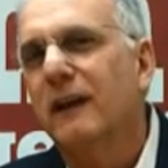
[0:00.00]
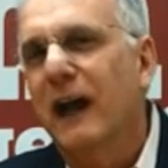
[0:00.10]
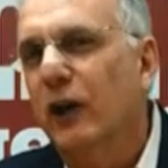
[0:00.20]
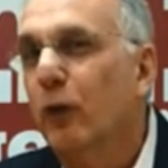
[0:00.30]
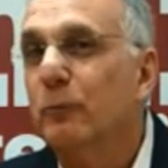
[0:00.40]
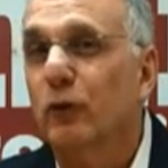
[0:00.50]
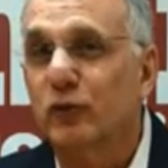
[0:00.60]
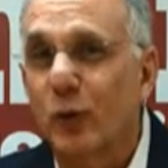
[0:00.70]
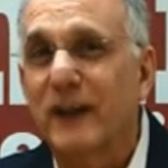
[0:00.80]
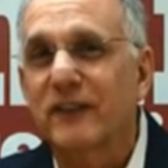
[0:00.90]
I hope you'll
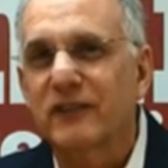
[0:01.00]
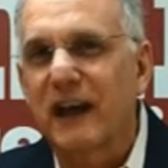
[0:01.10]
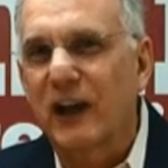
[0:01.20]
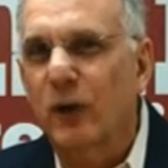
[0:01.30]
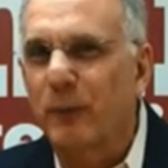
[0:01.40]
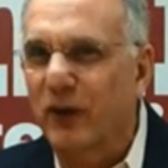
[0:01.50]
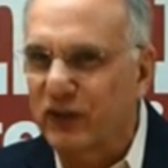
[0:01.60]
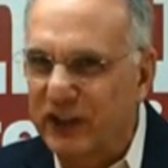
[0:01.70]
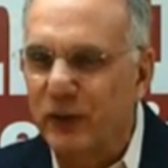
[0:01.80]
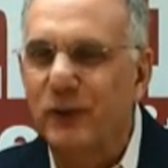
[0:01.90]
join us. I hope I'll
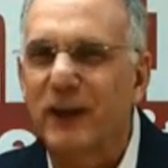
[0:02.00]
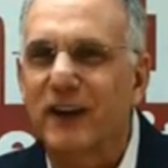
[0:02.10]
see you